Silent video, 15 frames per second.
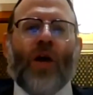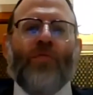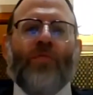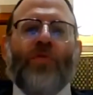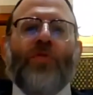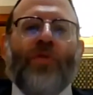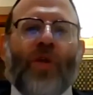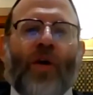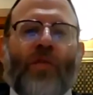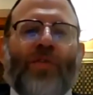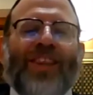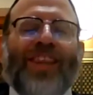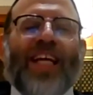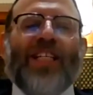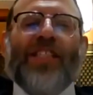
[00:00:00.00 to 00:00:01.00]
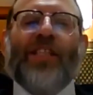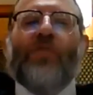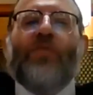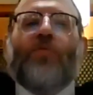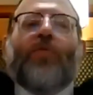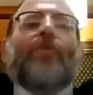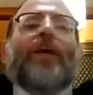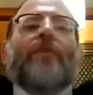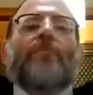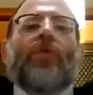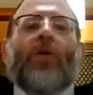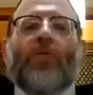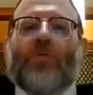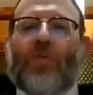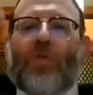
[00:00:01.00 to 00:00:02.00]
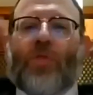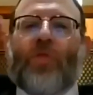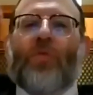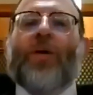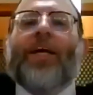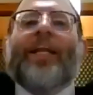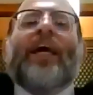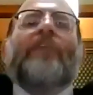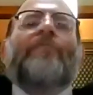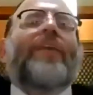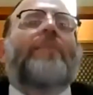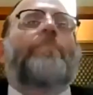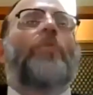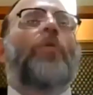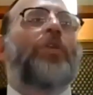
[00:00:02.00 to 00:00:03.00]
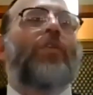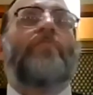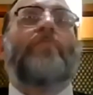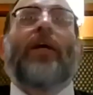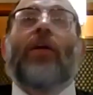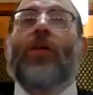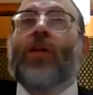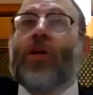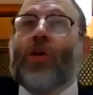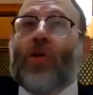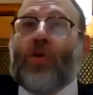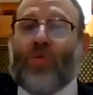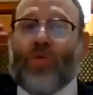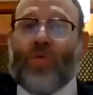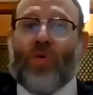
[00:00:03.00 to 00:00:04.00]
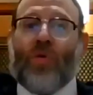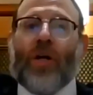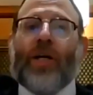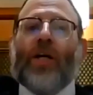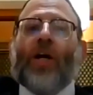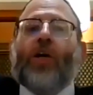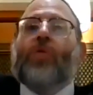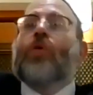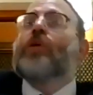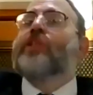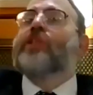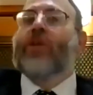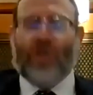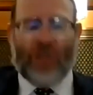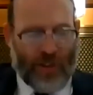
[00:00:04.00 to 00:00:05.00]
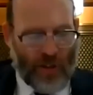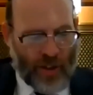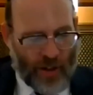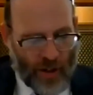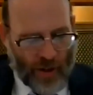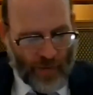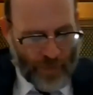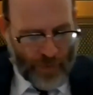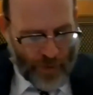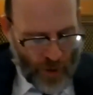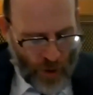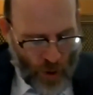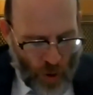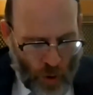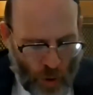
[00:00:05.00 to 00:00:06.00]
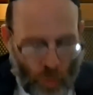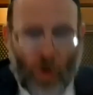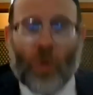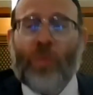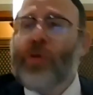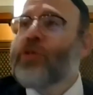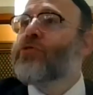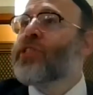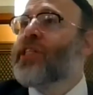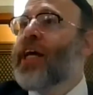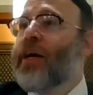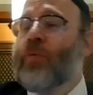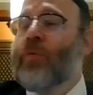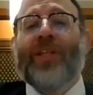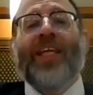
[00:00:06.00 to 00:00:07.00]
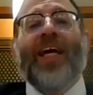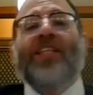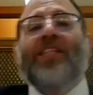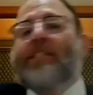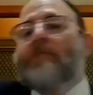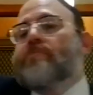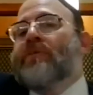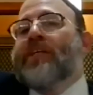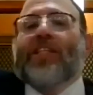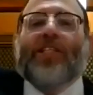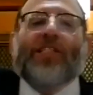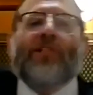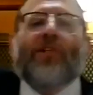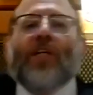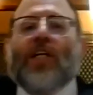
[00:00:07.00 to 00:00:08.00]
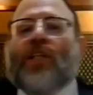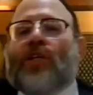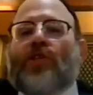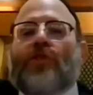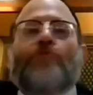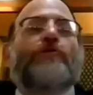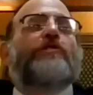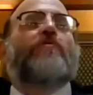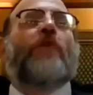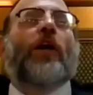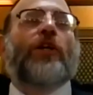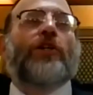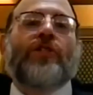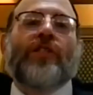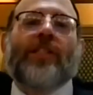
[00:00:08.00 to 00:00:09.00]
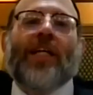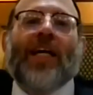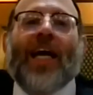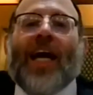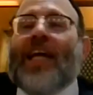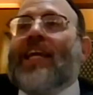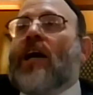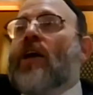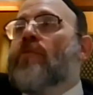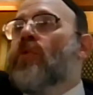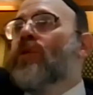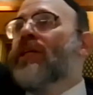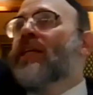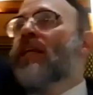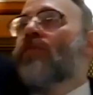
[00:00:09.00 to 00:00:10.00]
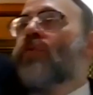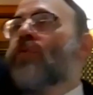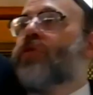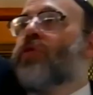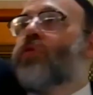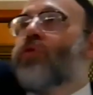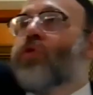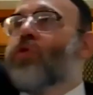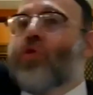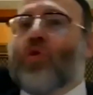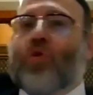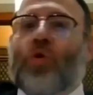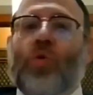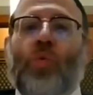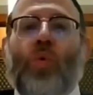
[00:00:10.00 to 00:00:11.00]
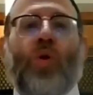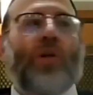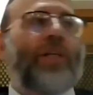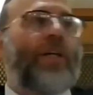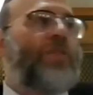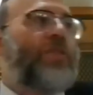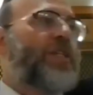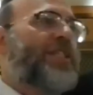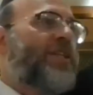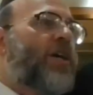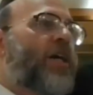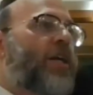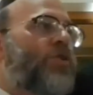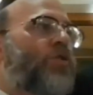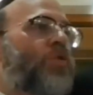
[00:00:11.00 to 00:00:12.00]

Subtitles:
of less than 4 amot, 3.5 amot of metal running across the whole sukkah. What would you say? Would that split the sukkah into 2 structures? And now I'm only left with 2 walls on this side